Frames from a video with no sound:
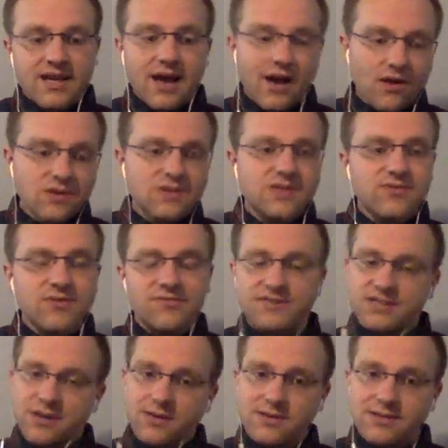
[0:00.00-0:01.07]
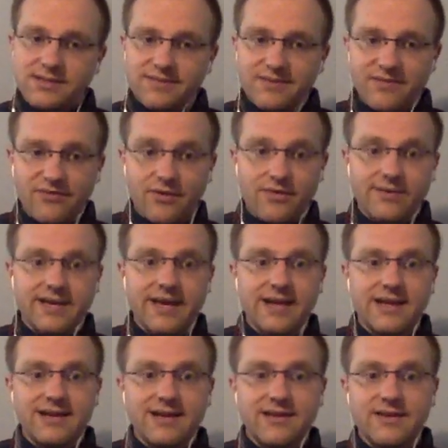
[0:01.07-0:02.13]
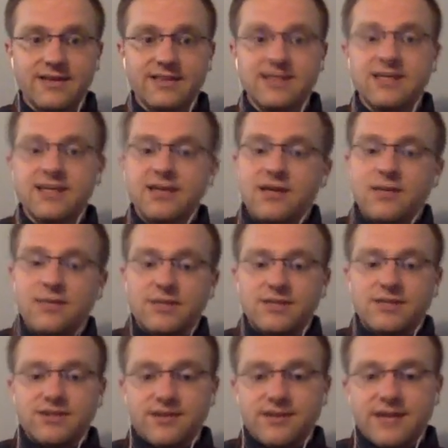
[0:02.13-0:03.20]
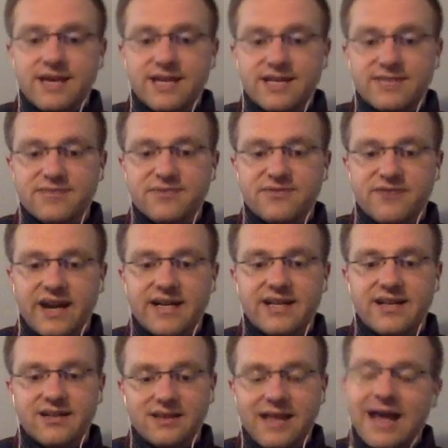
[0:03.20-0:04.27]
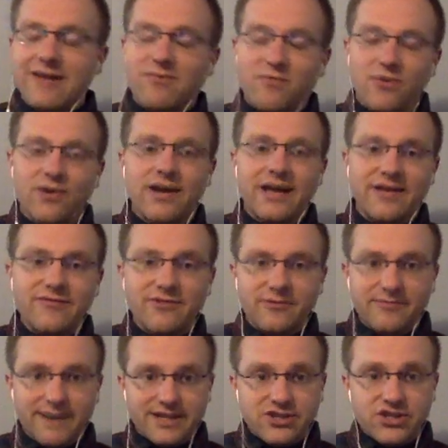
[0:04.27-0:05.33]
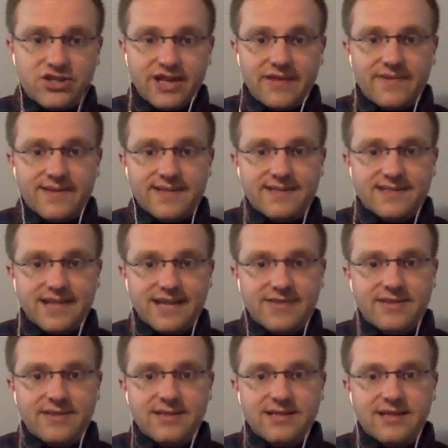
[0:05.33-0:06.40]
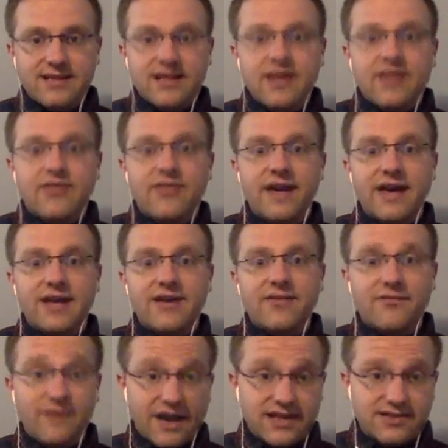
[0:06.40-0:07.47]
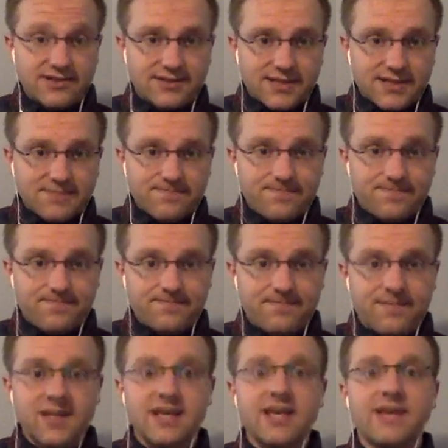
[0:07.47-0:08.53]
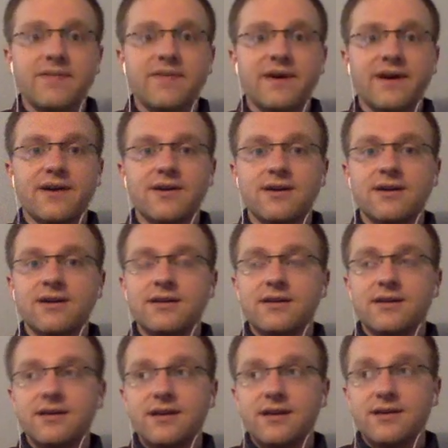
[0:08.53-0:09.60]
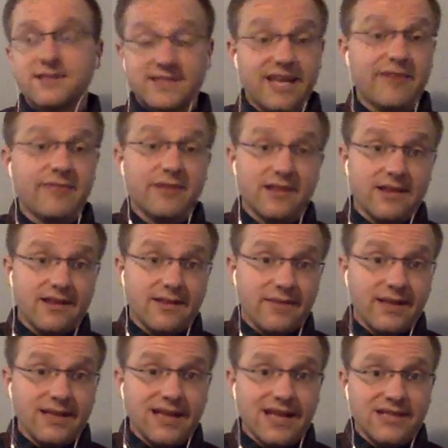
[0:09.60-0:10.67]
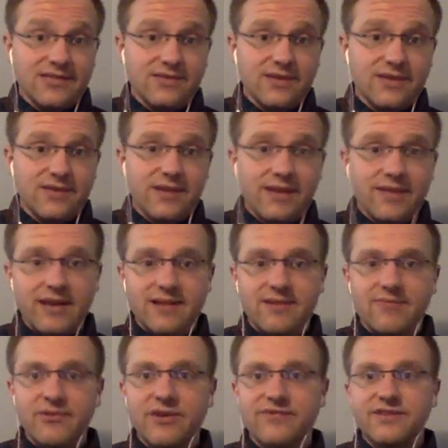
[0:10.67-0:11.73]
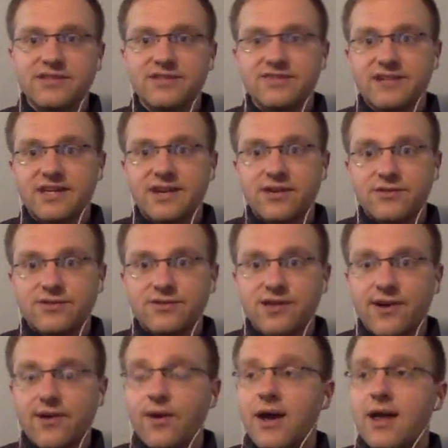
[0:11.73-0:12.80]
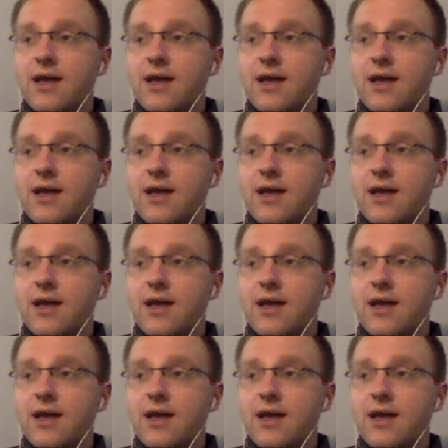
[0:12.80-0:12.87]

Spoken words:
Also of note, before we get into this, Moderna has provided a lot more information in this statement than Pfizer did in their statement that they made last week when I made the previous video. So